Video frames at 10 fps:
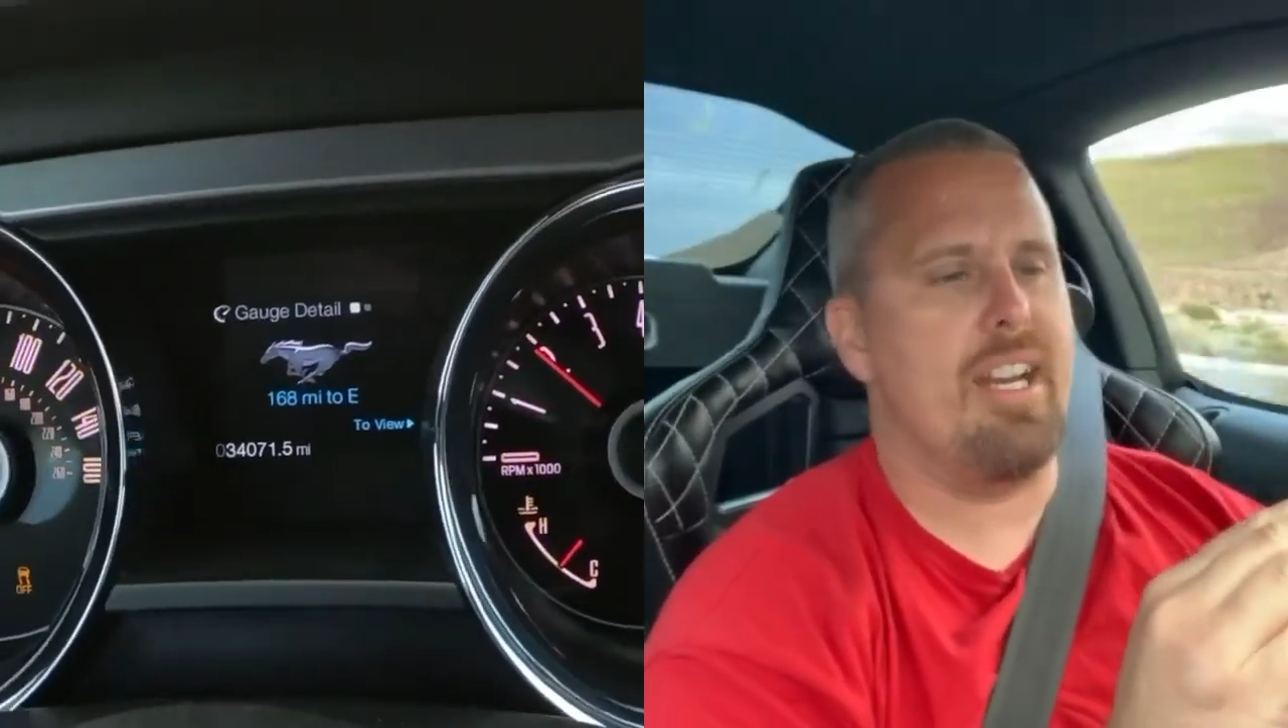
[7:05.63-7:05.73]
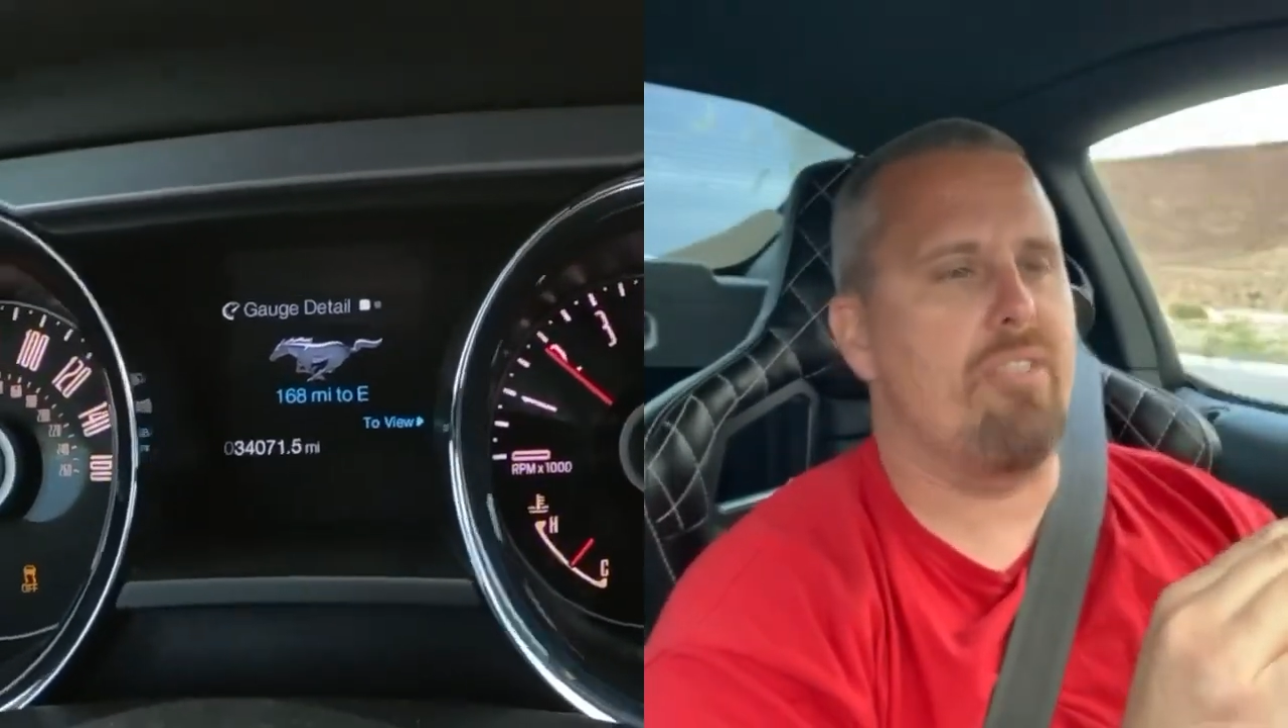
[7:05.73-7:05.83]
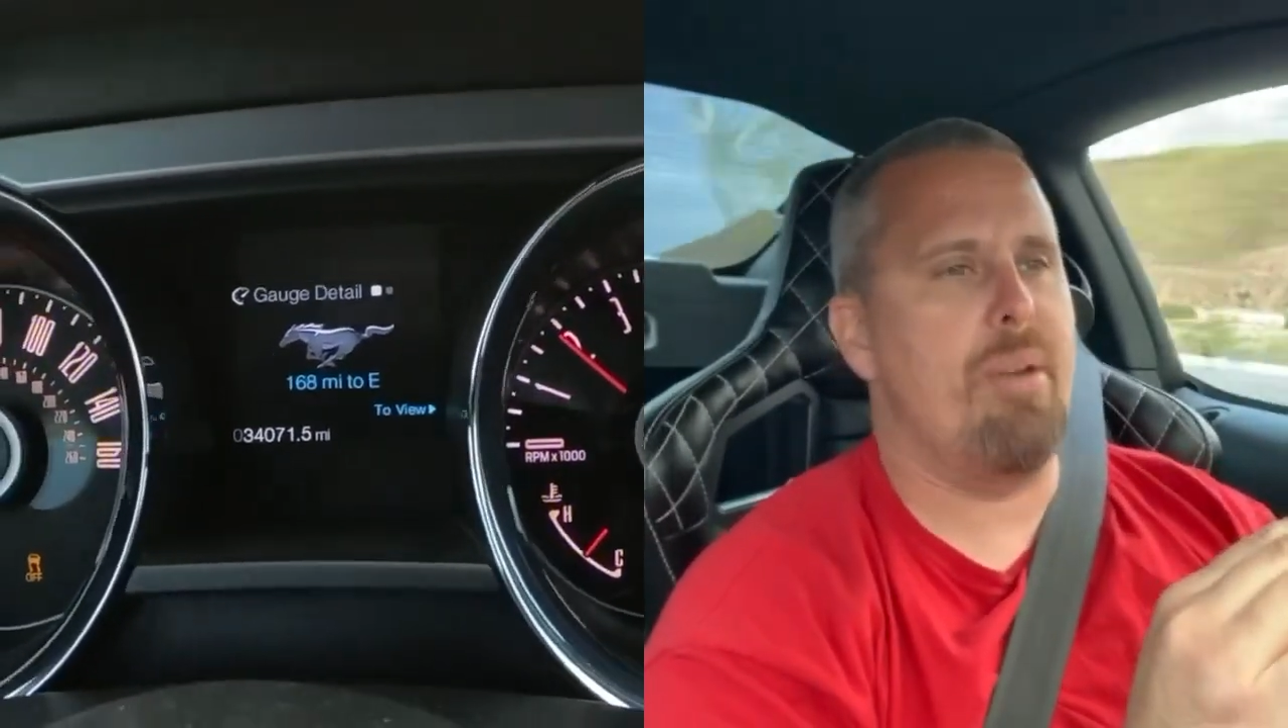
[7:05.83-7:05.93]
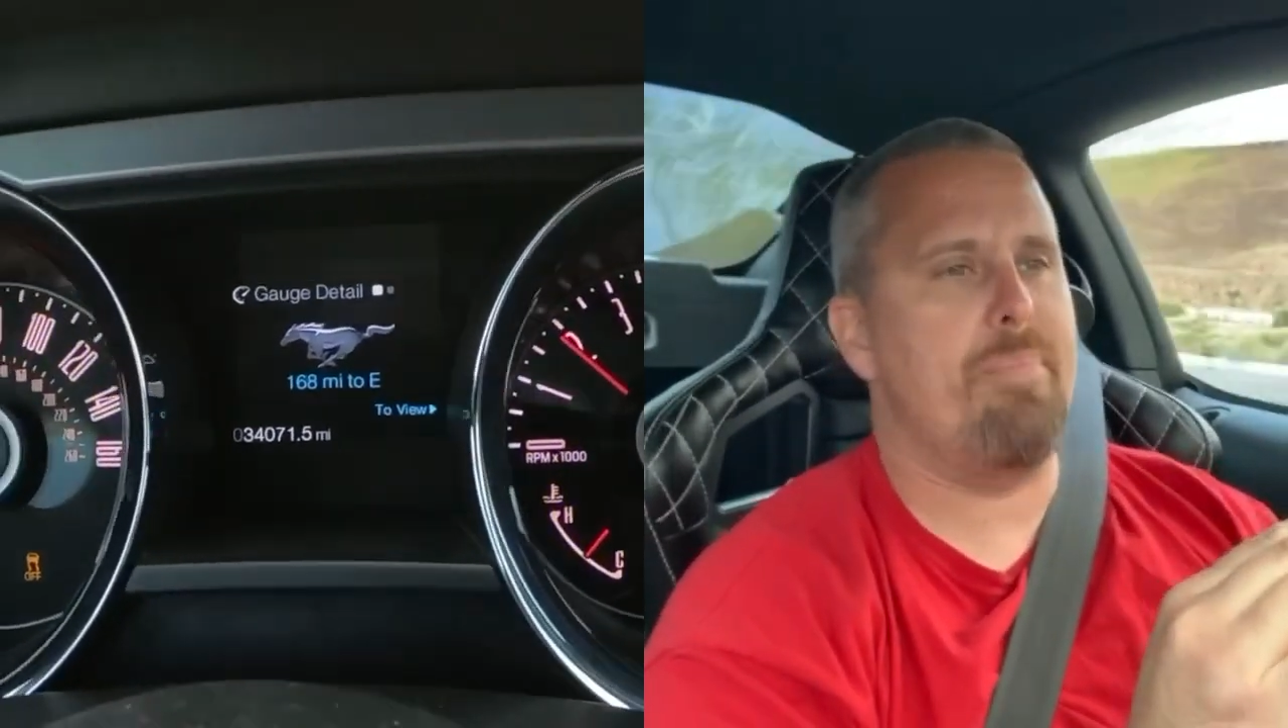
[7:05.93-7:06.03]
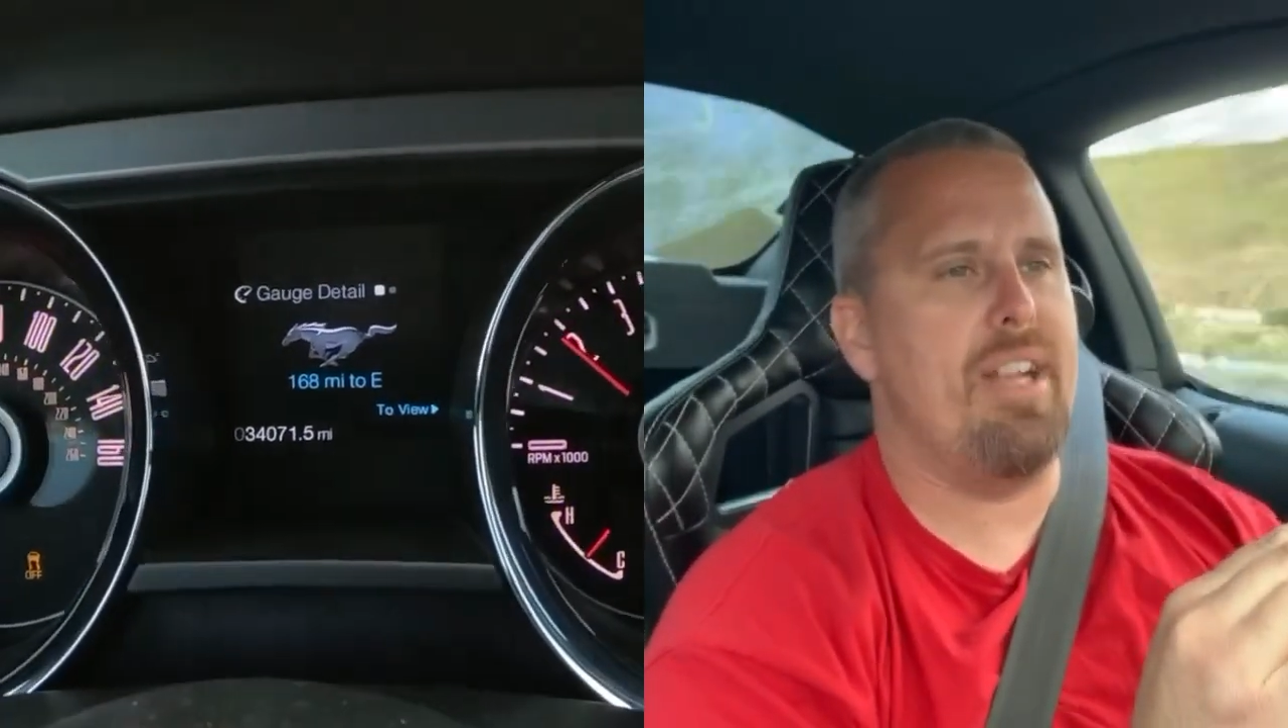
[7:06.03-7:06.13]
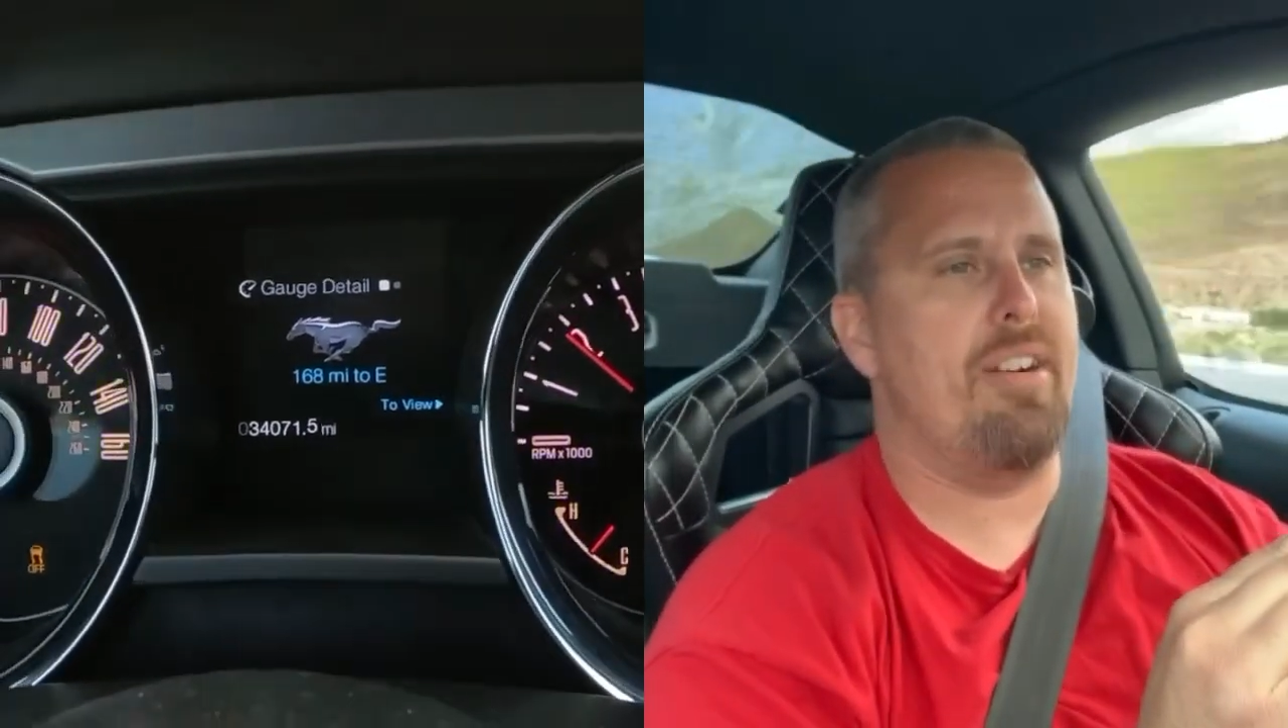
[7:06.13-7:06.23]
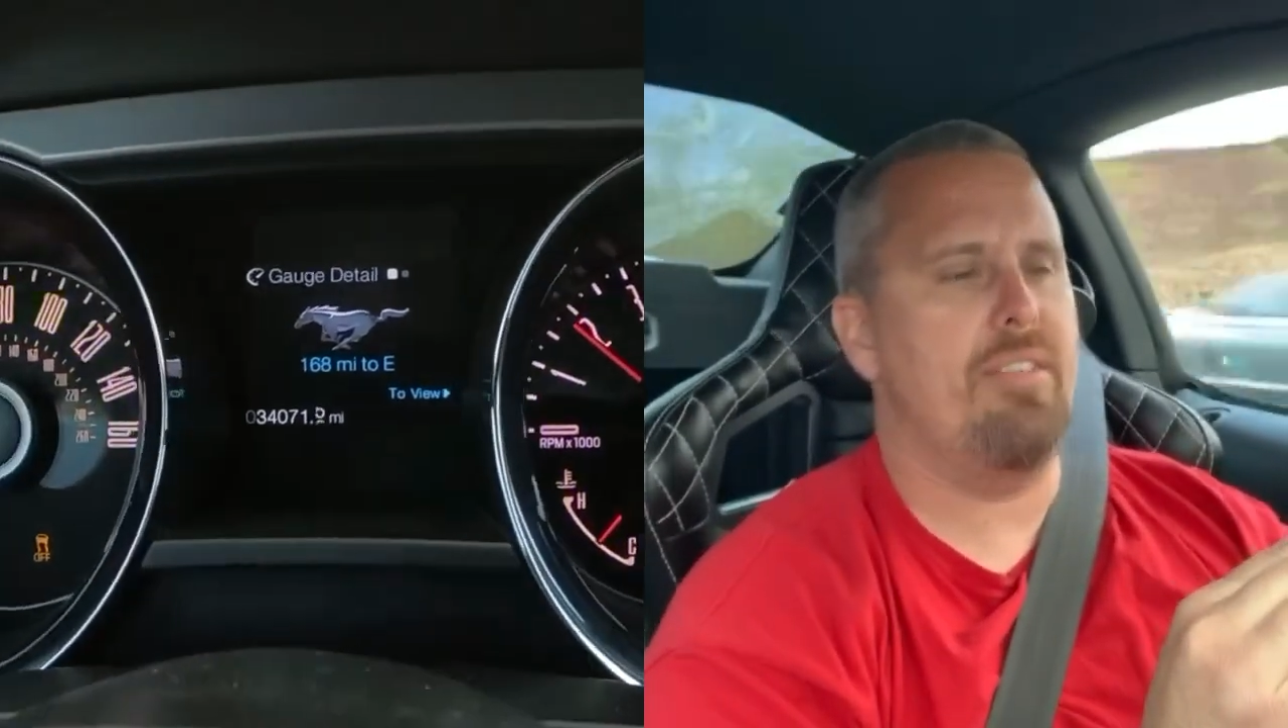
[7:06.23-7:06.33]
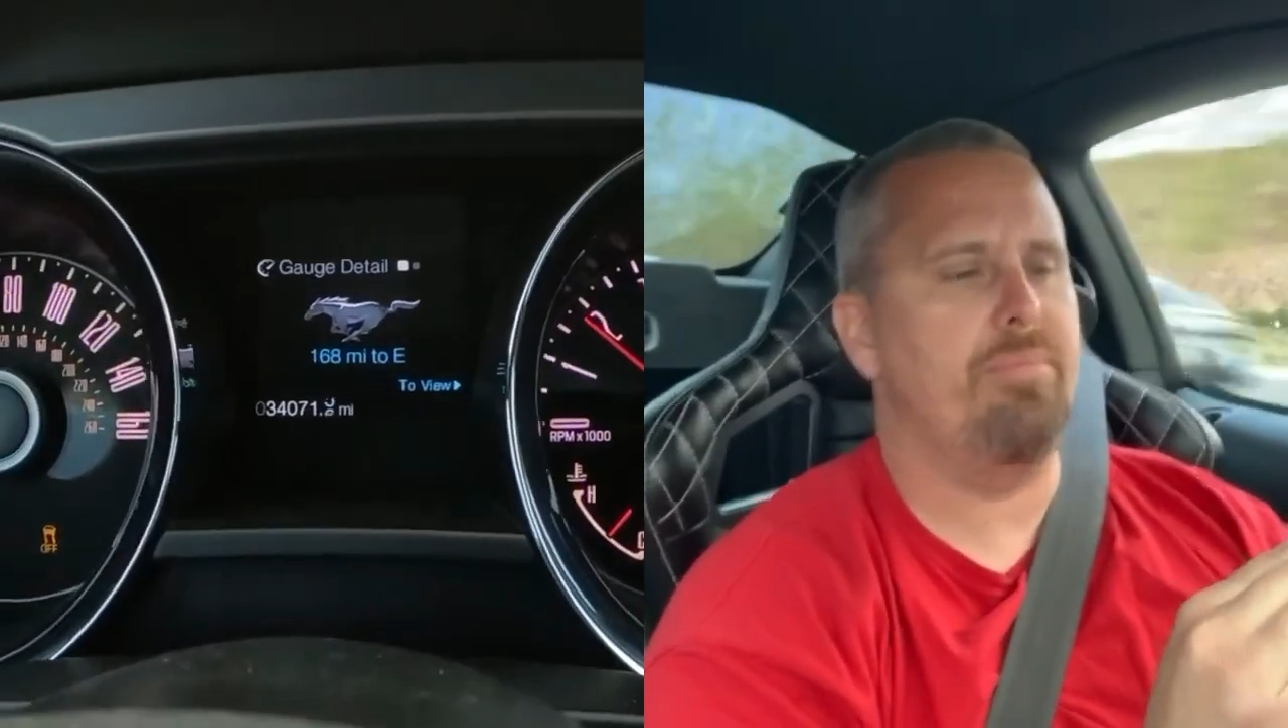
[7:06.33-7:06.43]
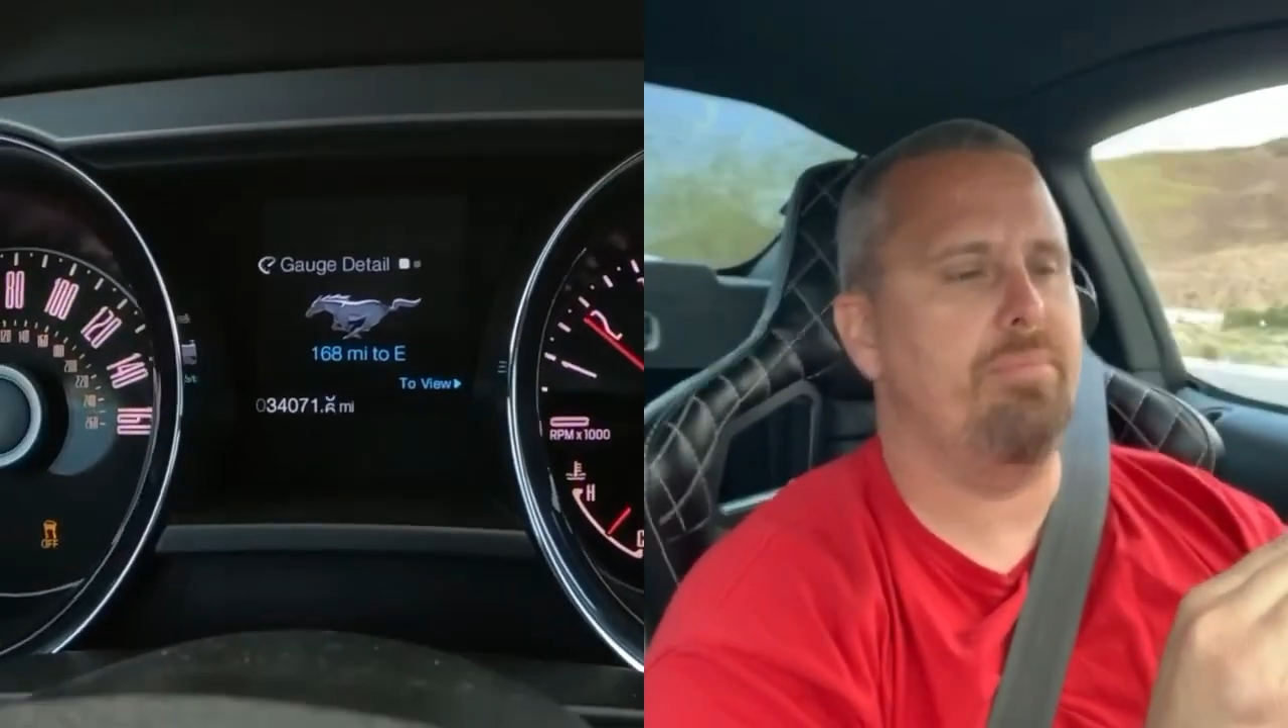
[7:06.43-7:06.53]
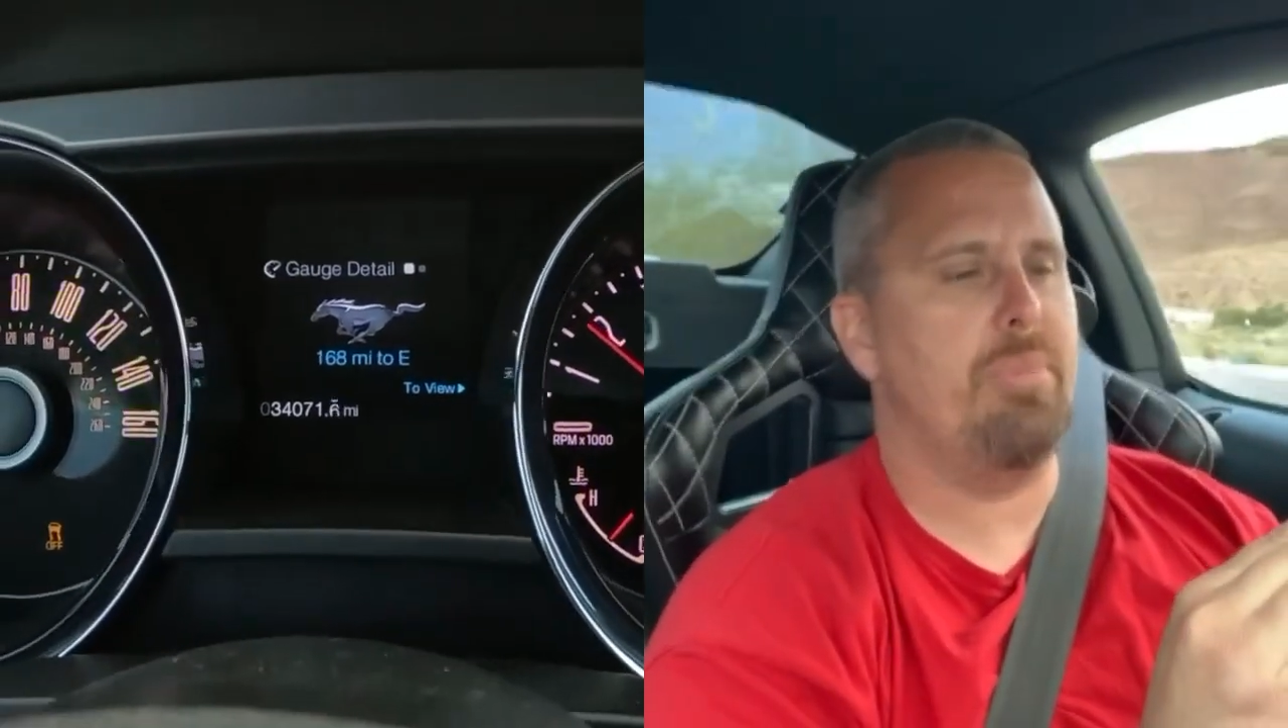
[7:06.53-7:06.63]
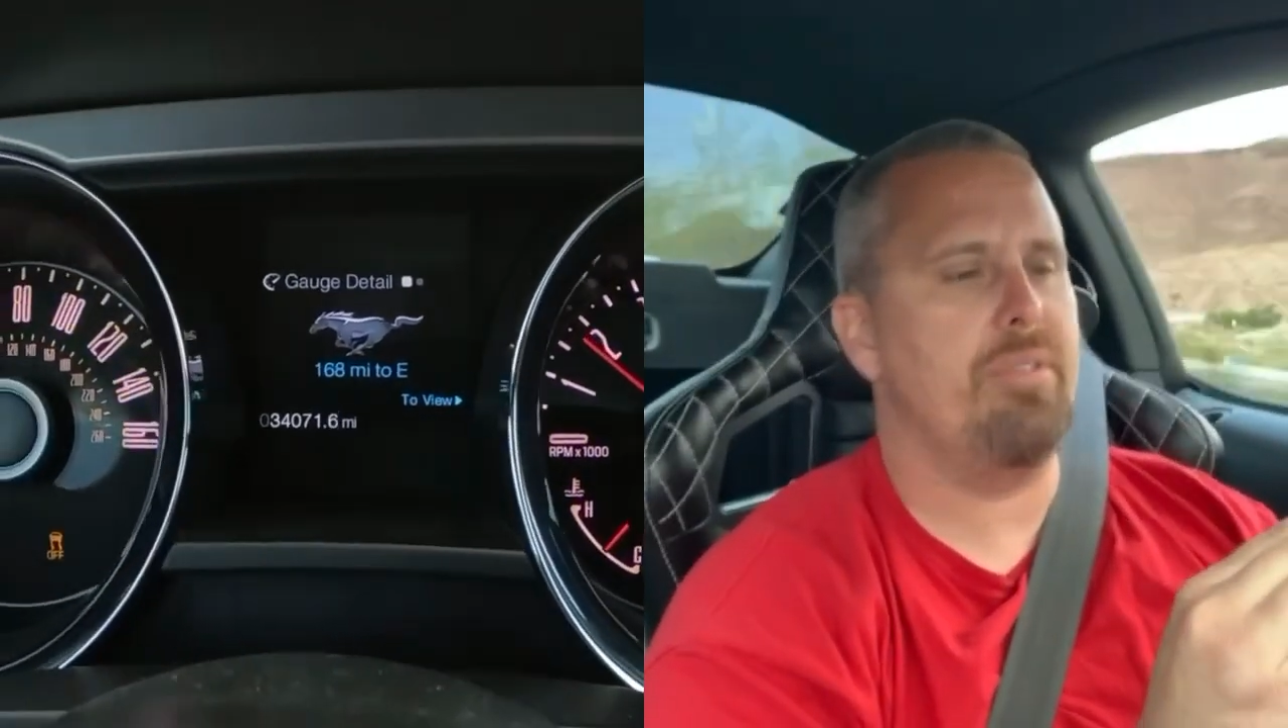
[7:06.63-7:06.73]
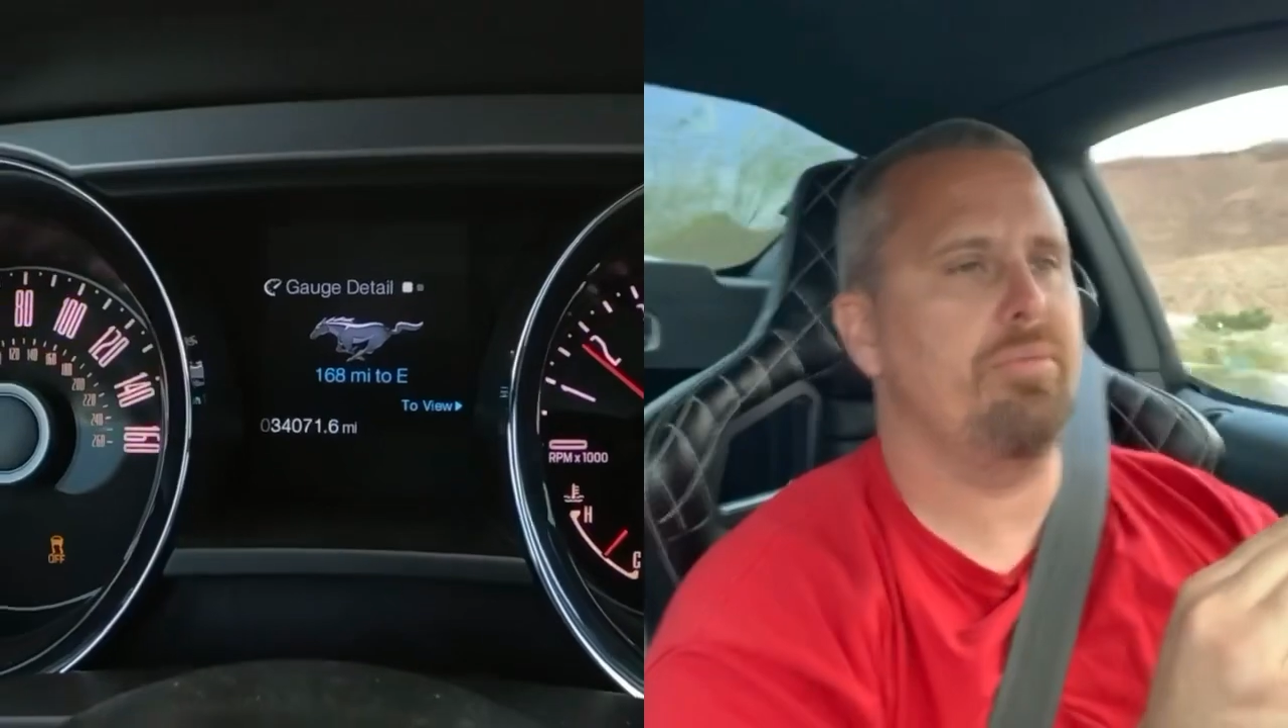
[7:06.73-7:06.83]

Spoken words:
grip better, but